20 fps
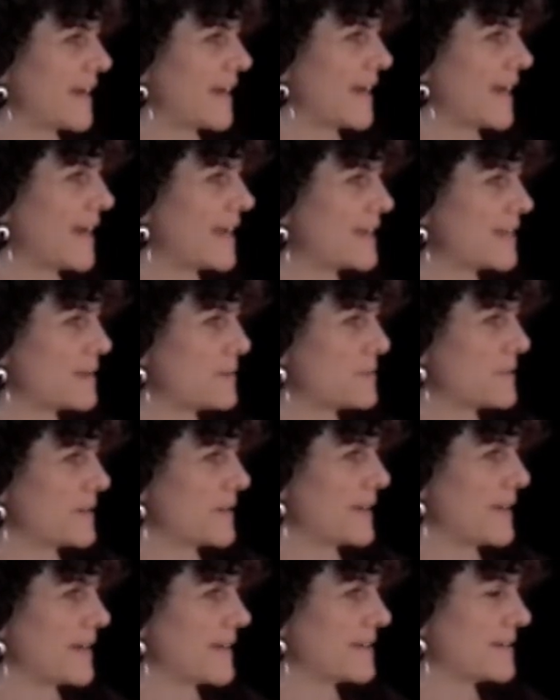
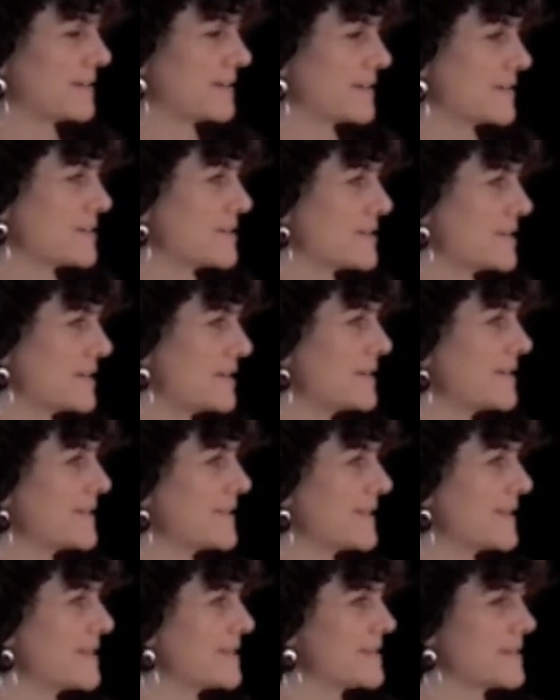I consider
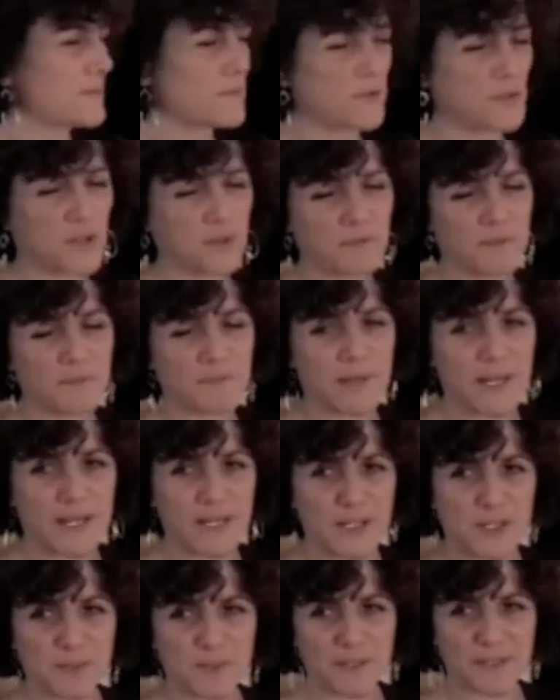this some sort of a
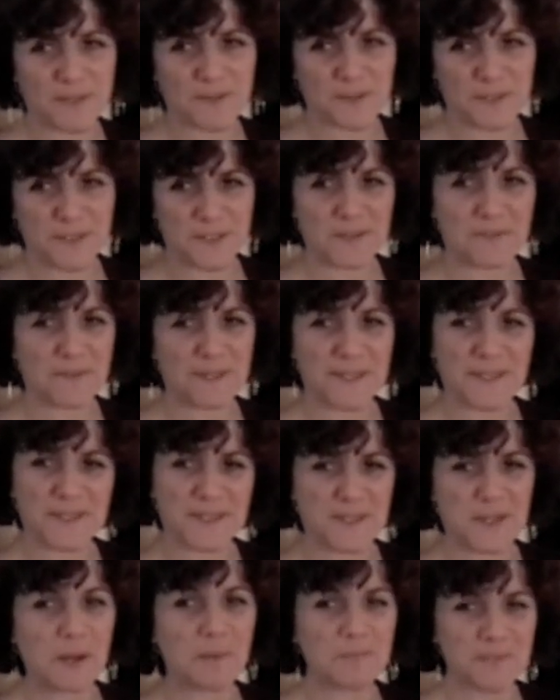punishment for something
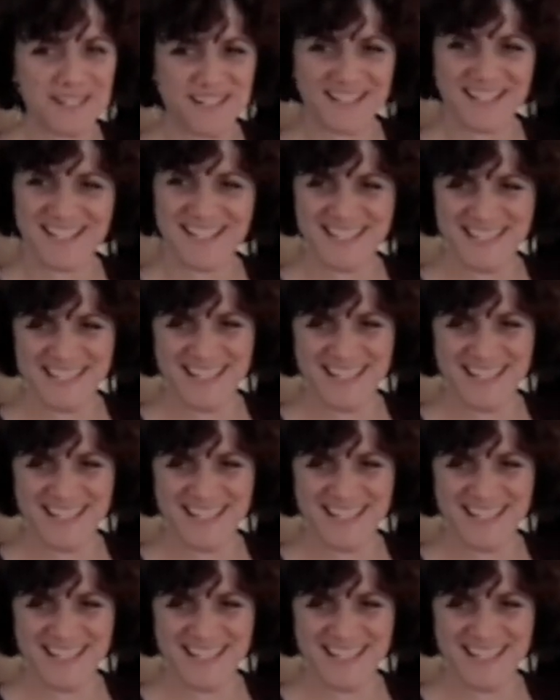this object has